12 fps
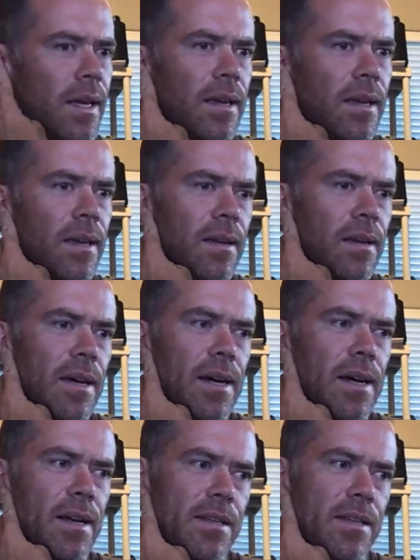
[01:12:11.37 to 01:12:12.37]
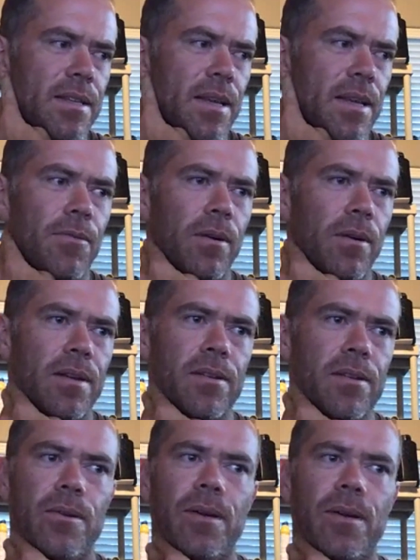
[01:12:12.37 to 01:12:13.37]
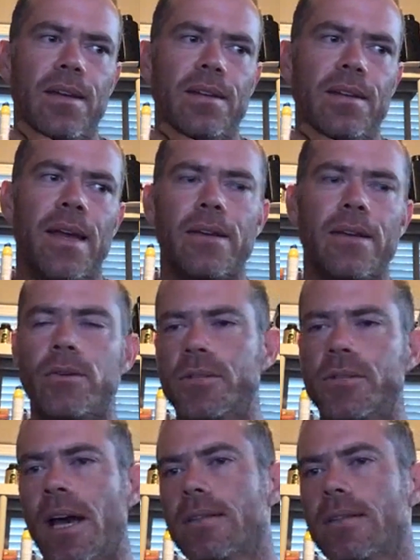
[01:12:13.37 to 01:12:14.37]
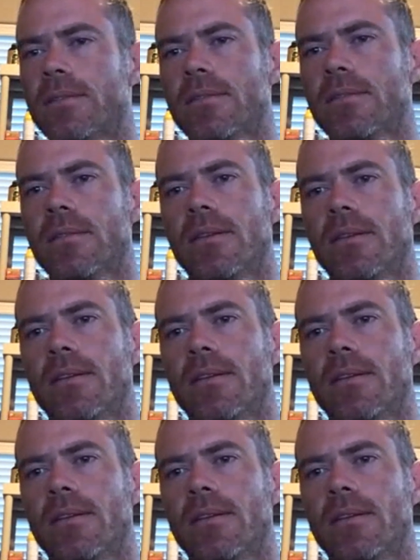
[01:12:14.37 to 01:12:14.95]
and step forward into it and take 2 shots.